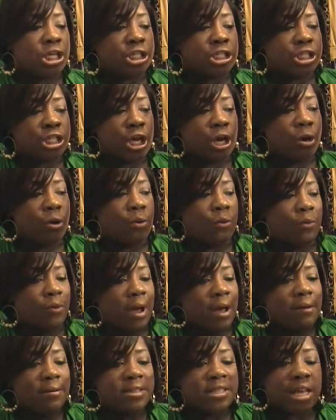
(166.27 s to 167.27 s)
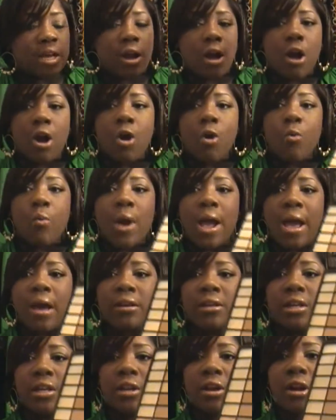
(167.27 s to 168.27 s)
So I was like, oh
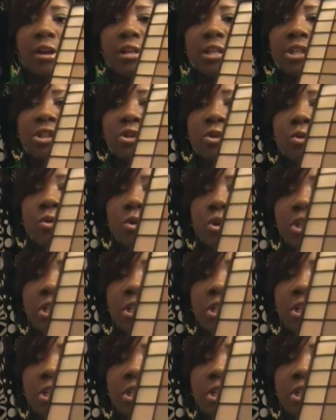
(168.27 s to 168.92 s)
wow, look at all these